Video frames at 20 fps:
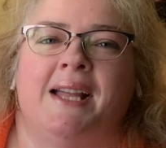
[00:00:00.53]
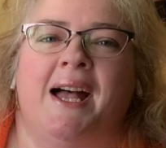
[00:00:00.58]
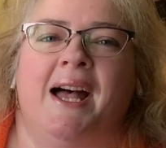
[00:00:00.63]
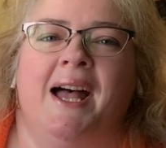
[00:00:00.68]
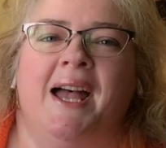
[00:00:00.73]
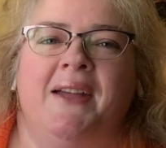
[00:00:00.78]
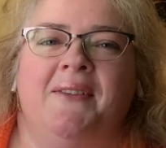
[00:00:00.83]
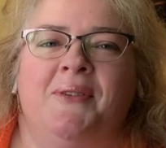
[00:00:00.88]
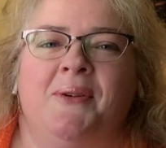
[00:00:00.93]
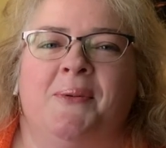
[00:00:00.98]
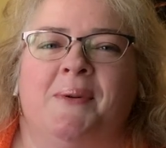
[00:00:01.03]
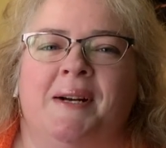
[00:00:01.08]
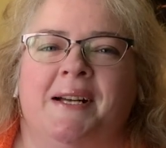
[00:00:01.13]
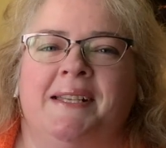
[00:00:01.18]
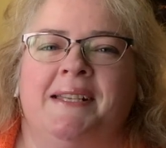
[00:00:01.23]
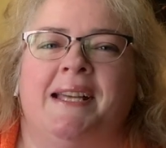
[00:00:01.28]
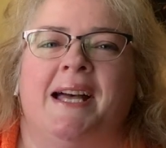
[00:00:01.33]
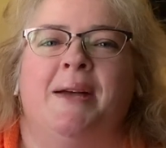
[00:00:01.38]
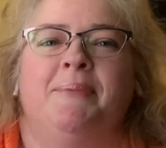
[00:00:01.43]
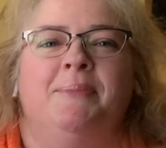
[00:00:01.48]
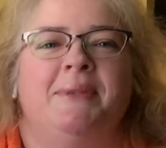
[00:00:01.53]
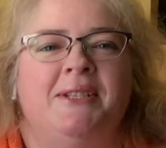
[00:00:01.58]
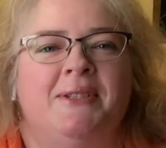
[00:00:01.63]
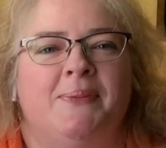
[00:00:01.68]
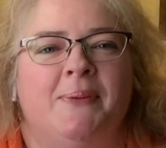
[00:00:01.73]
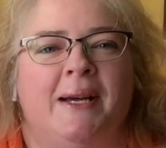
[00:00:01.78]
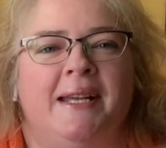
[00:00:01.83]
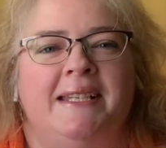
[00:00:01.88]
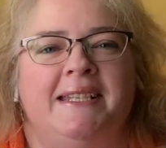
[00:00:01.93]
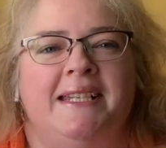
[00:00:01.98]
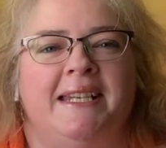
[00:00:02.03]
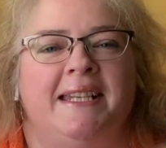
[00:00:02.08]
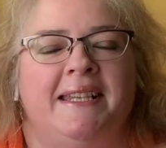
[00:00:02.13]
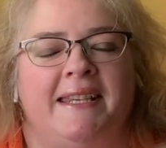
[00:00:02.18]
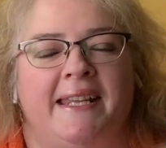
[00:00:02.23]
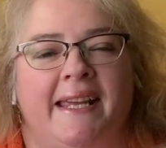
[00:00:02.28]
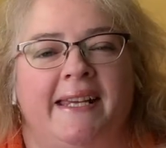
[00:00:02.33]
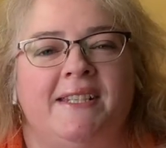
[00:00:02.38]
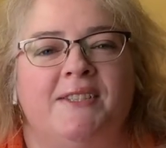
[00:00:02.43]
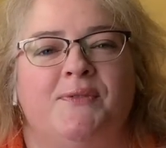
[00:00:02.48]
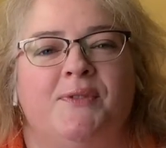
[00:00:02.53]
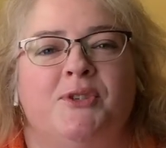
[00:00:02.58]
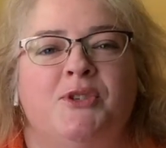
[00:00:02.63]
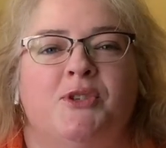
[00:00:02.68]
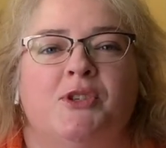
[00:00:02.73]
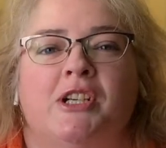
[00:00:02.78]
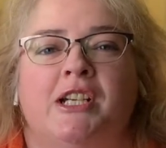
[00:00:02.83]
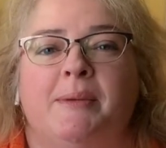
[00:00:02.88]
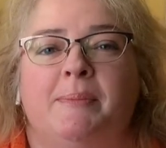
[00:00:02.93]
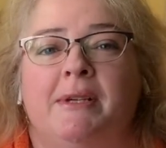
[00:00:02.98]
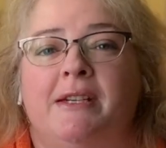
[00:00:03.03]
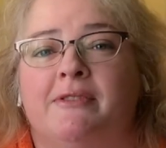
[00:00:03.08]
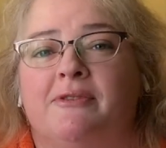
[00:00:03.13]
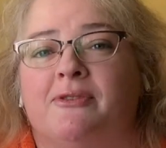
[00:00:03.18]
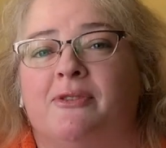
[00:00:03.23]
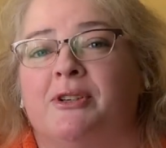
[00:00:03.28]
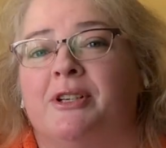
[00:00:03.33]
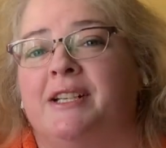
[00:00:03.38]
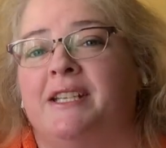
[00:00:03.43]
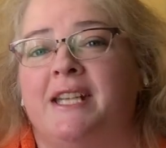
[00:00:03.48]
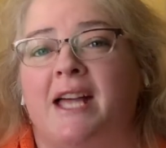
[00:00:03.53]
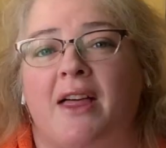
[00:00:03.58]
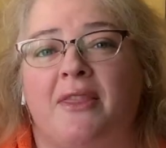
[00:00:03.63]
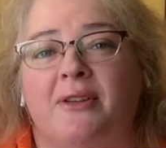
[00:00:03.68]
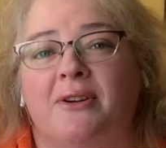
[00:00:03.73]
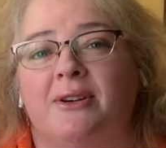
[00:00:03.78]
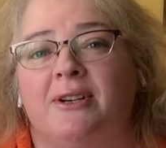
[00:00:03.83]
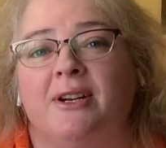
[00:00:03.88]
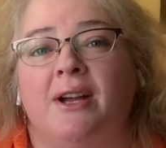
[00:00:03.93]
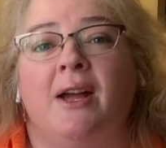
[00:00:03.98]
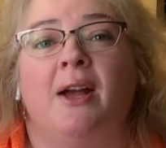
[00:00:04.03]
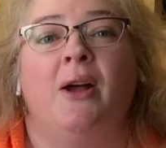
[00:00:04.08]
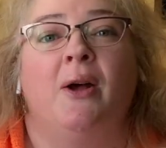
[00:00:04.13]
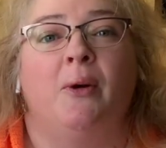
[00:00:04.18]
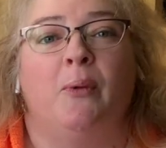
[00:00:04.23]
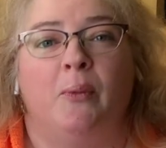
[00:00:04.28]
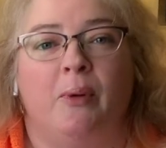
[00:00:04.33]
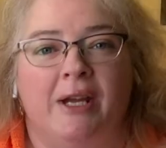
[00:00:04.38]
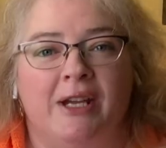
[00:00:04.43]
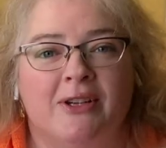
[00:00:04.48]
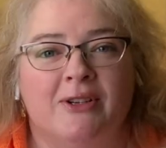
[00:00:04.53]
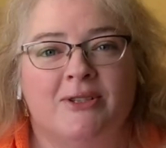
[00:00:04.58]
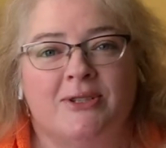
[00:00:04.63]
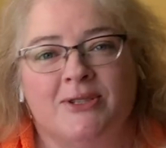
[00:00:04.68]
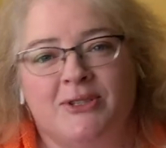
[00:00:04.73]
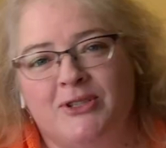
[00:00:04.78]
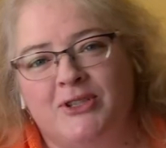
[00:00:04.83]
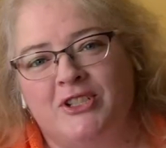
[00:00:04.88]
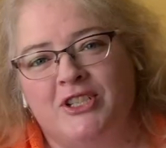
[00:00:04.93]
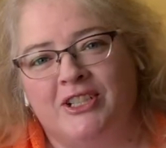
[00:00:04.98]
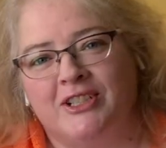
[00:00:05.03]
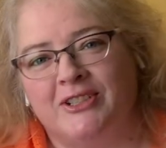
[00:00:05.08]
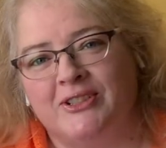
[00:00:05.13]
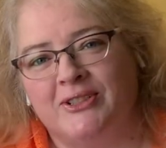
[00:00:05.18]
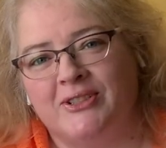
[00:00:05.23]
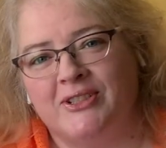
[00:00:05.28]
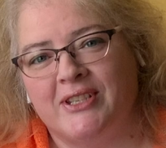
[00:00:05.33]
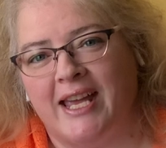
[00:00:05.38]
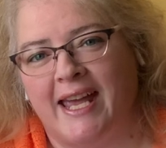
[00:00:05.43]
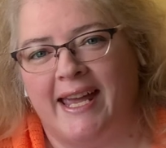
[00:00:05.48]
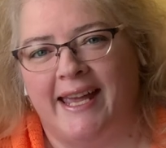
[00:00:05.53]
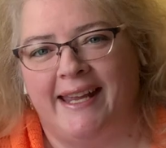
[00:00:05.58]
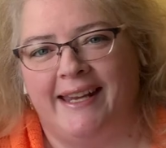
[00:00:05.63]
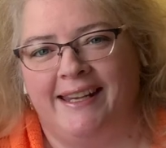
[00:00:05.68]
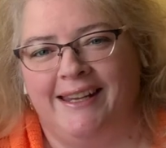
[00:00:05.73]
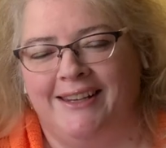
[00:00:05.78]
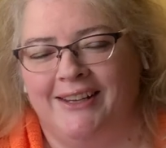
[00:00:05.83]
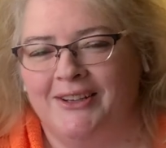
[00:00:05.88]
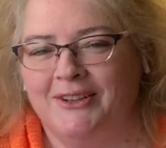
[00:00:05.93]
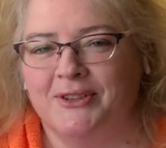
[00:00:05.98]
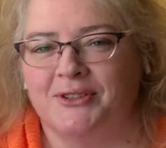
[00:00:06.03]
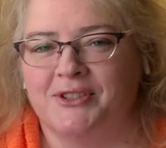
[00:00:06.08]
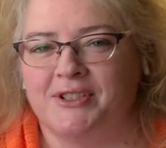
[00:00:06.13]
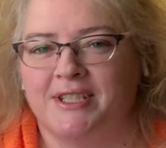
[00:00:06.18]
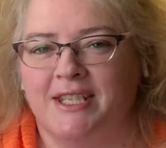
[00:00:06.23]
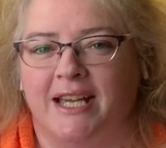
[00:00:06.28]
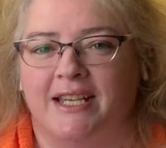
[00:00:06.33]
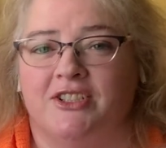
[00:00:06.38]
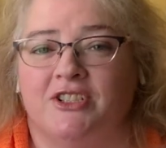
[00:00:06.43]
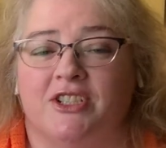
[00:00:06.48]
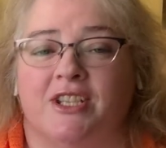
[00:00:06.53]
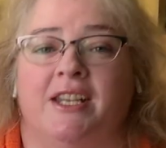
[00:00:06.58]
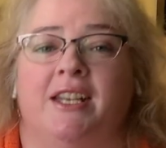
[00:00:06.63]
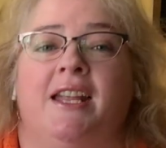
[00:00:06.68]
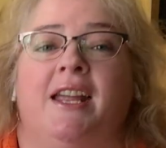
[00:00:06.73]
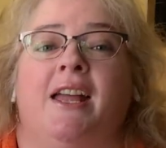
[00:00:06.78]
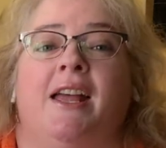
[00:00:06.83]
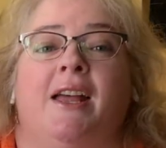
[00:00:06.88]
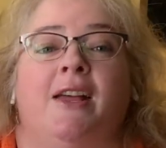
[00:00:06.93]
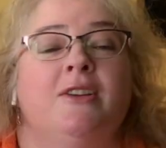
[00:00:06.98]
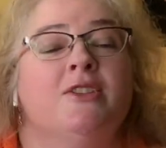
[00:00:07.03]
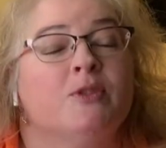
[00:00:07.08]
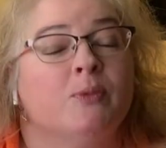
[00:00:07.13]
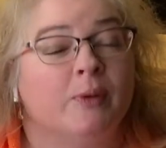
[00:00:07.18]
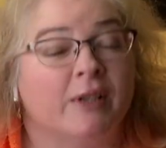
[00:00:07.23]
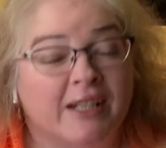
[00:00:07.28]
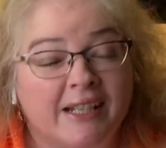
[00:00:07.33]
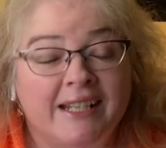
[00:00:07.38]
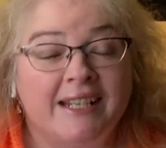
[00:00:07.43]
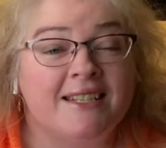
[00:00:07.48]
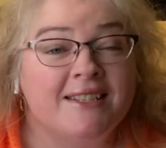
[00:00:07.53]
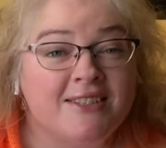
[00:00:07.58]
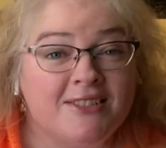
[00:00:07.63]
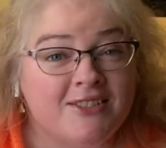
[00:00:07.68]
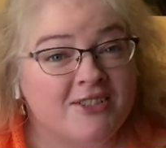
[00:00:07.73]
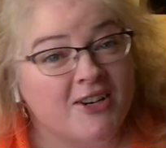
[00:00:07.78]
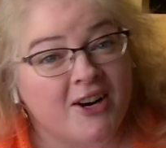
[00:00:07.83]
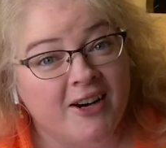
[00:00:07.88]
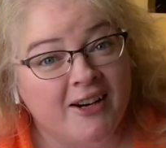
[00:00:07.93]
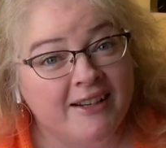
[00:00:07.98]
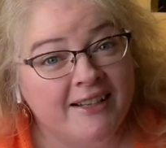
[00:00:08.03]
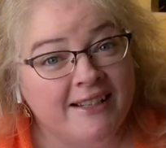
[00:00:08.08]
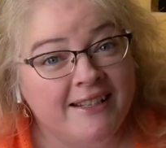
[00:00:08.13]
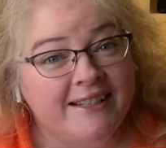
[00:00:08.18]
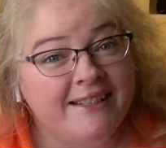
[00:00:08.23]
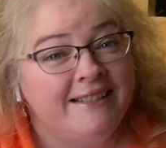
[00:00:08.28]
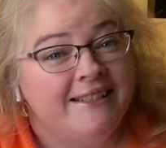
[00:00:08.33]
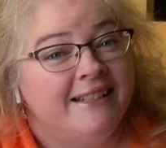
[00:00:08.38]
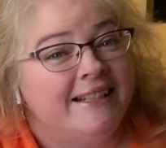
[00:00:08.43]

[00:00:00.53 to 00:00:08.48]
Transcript: Hi everyone, I'm Miss Wendy and thanks for joining me for another Wiggles, Jiggles, and Giggles session. So we're going to get started.